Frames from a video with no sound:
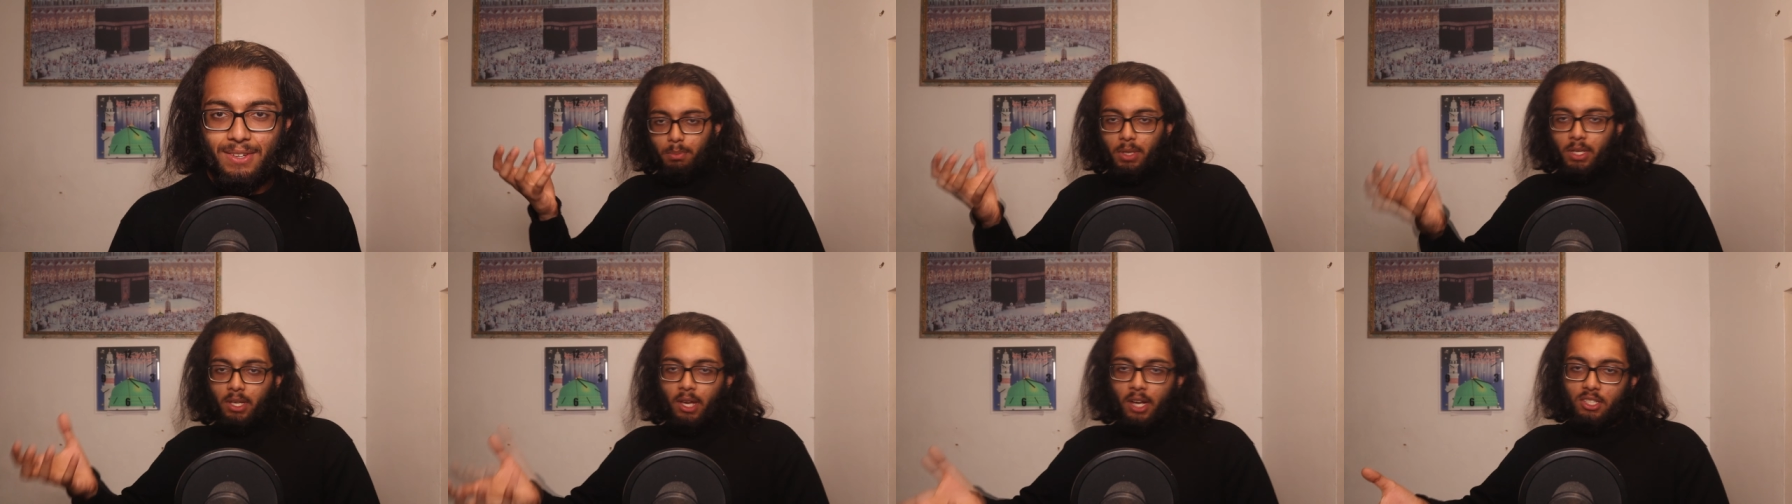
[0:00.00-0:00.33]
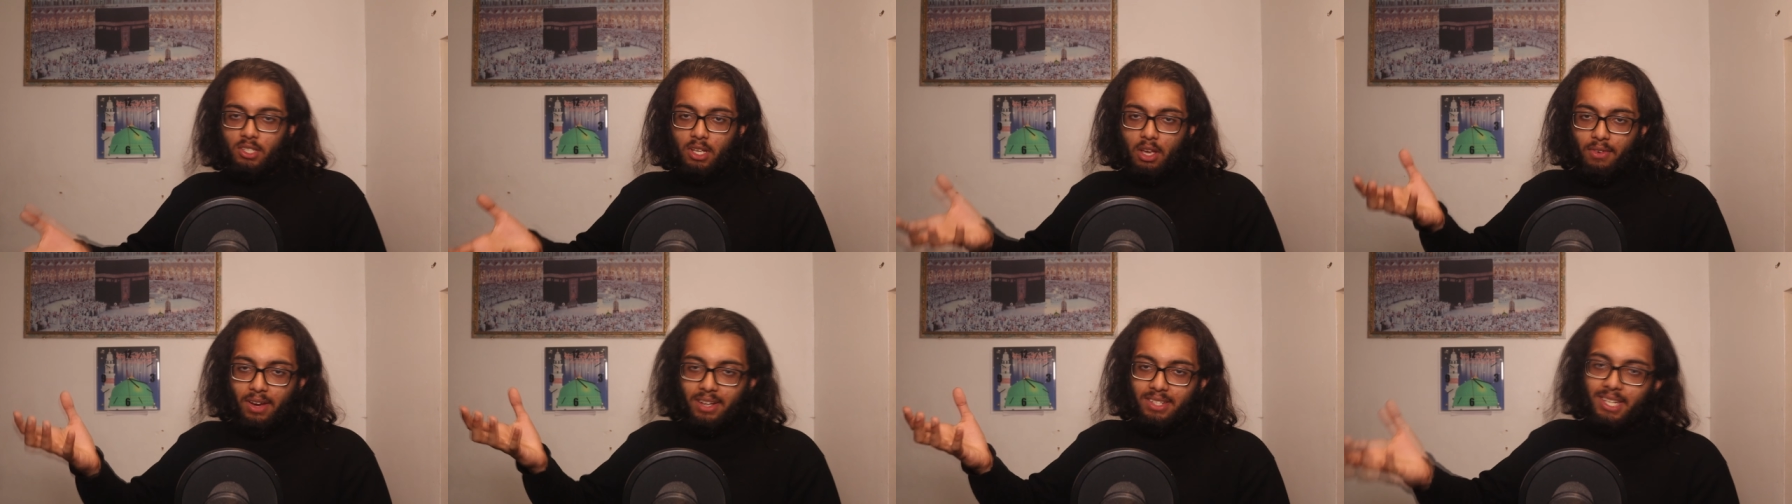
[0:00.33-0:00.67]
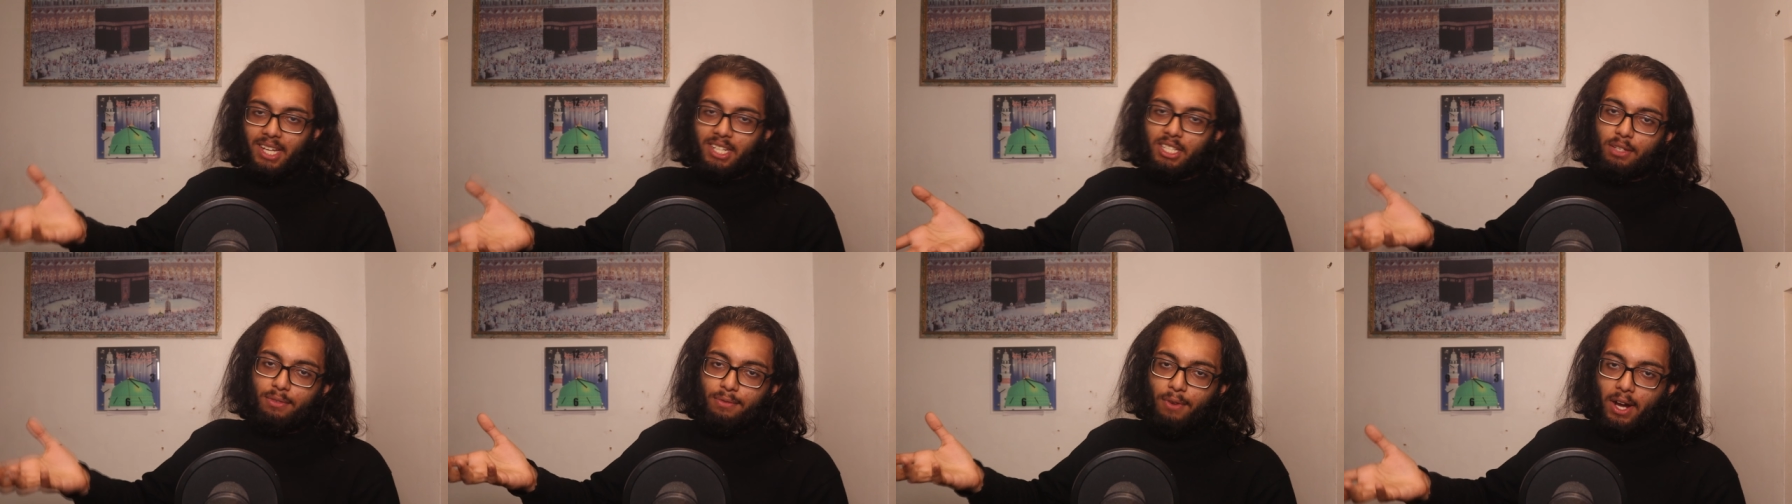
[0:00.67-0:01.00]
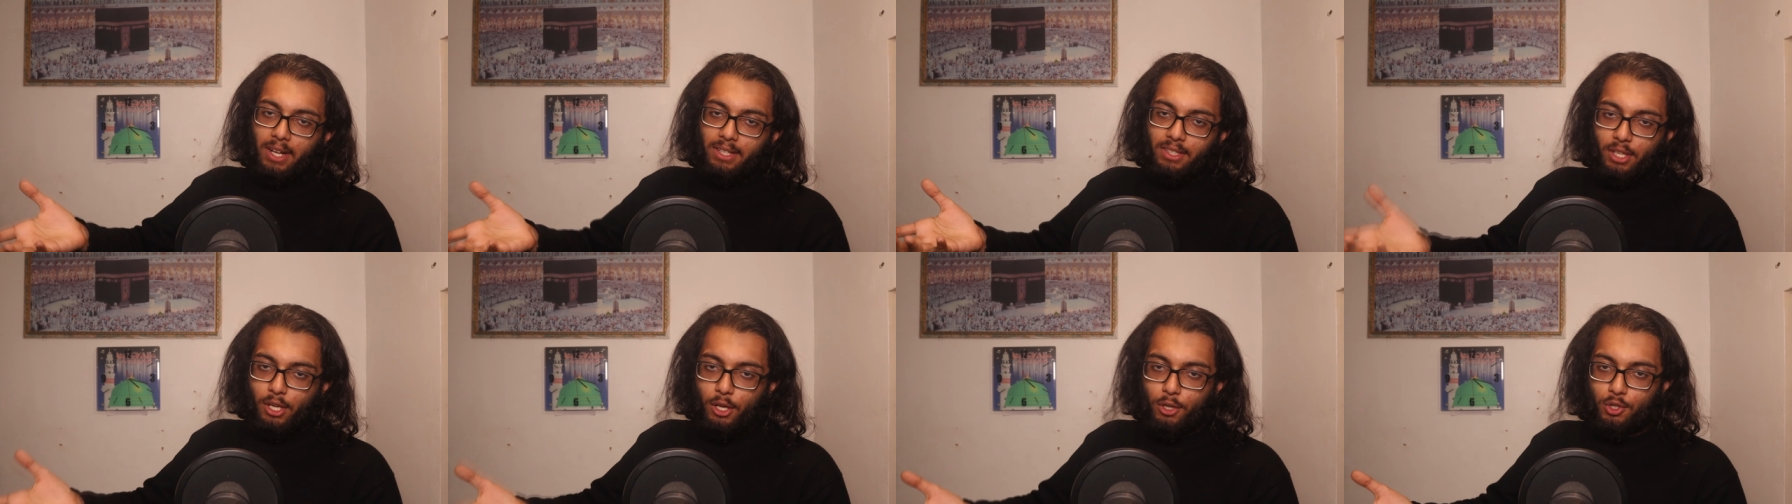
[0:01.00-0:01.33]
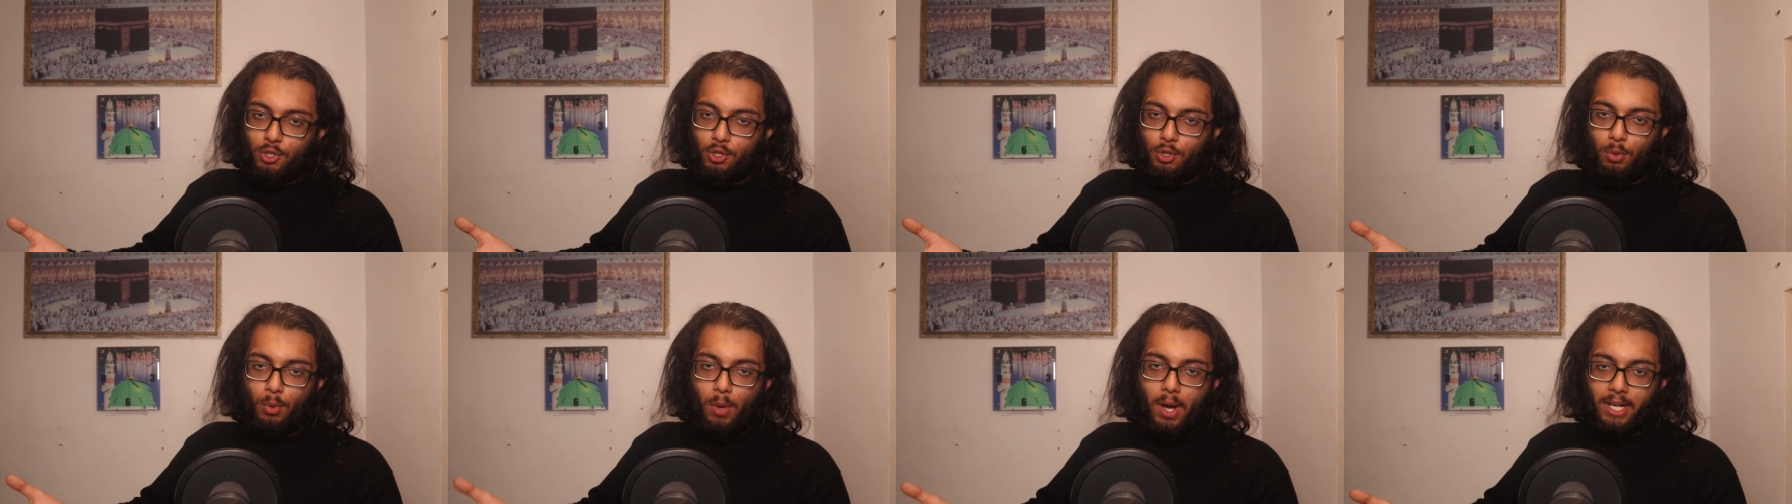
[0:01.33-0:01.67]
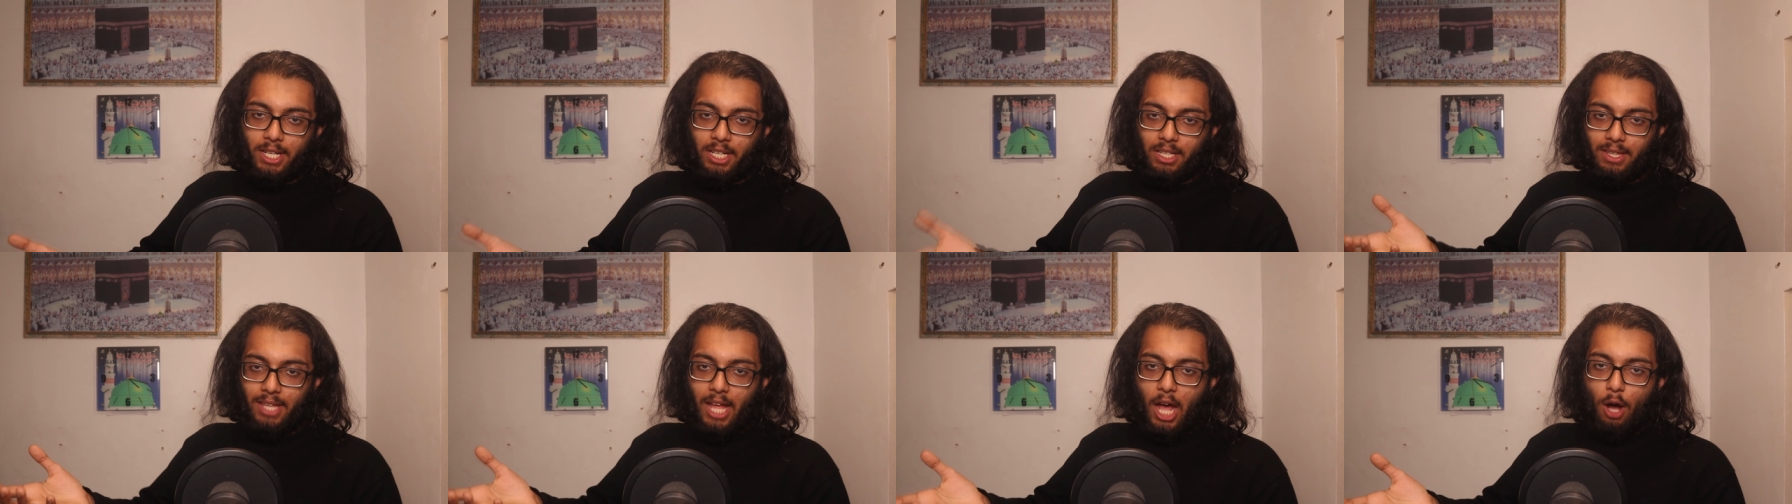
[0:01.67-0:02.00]
Because I've identified the issue, I
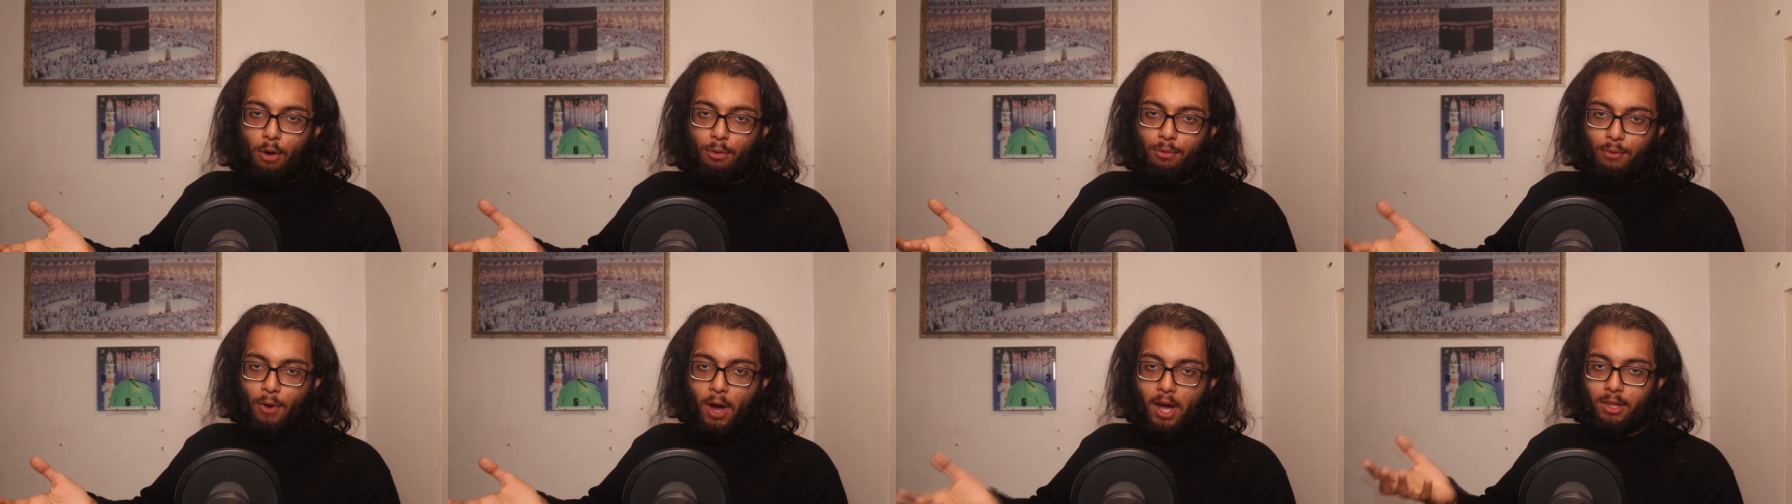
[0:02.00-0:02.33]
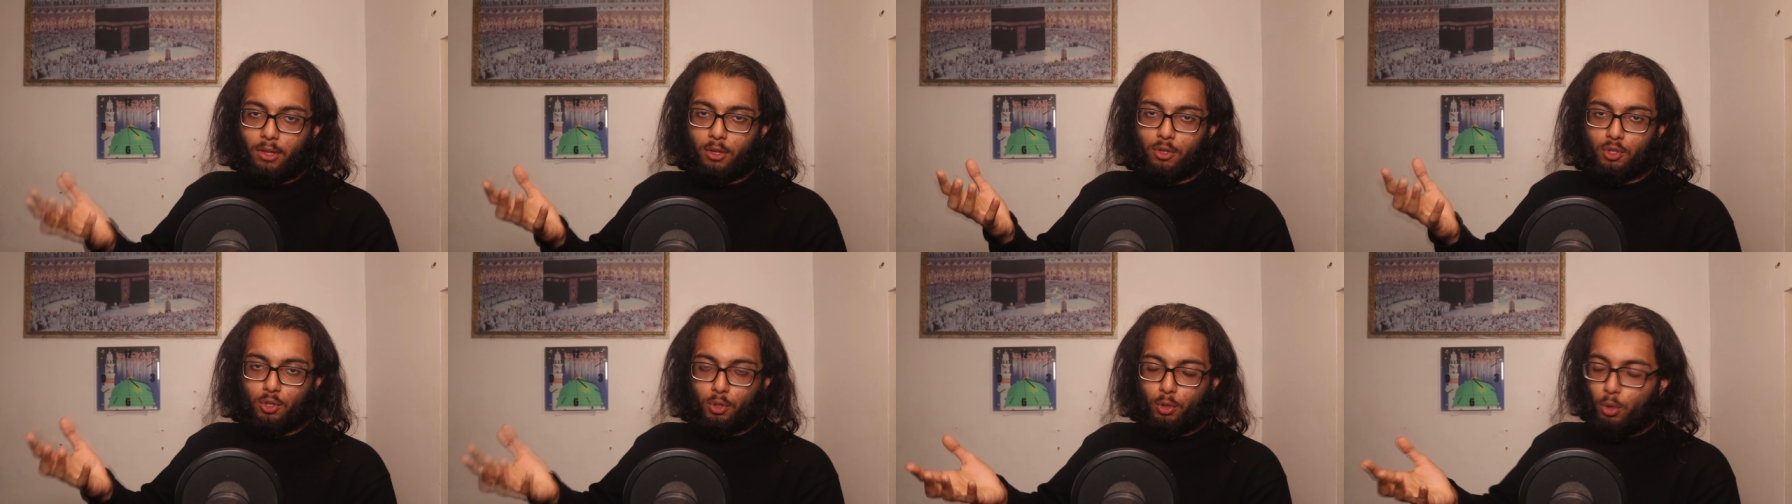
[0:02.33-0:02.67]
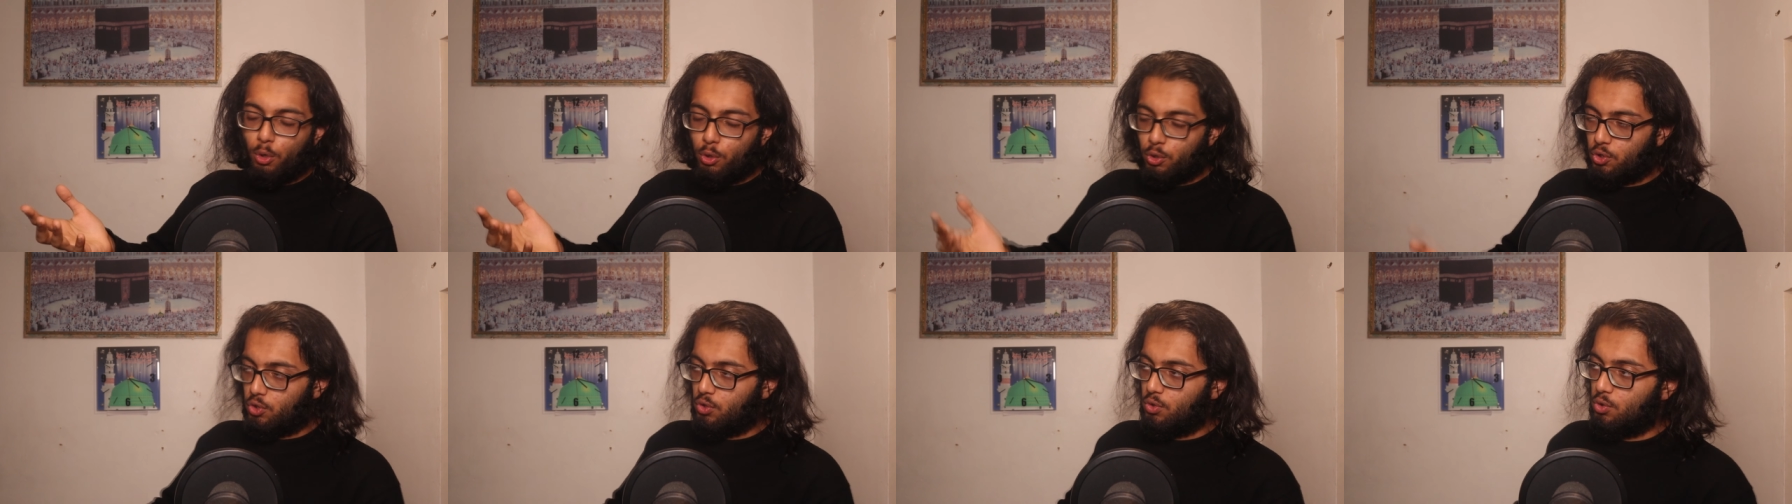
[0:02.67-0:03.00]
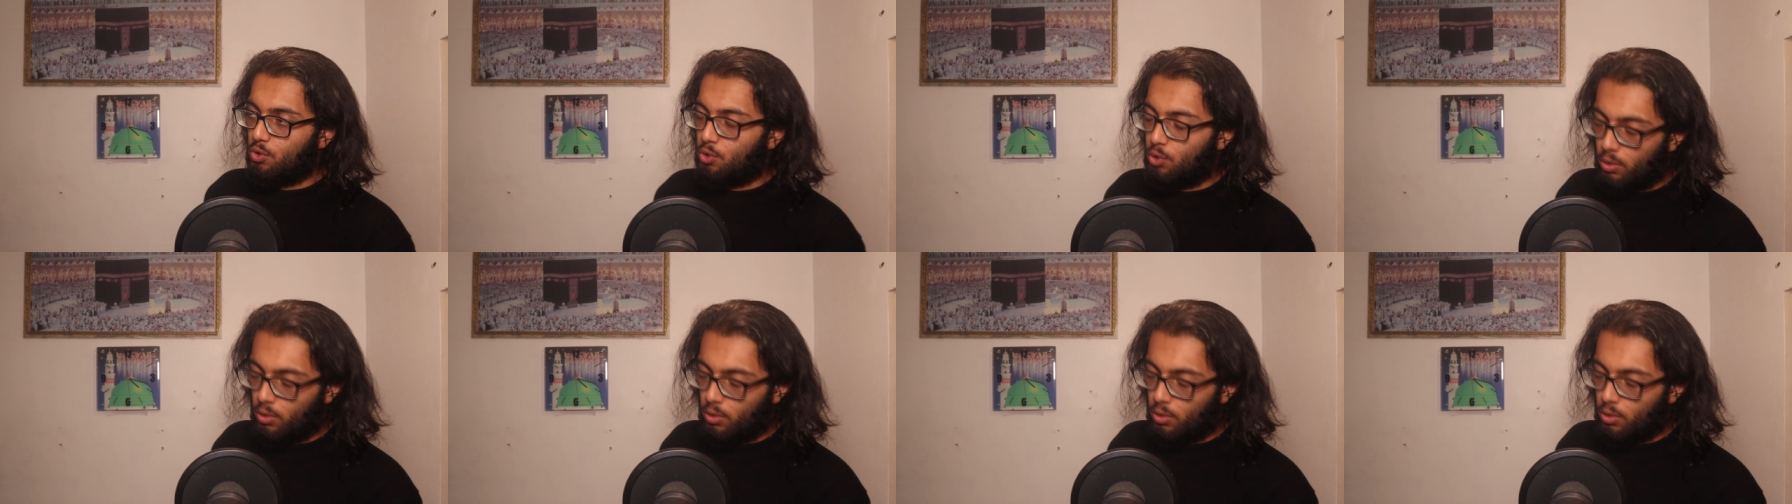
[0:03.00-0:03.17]
can now find the solution.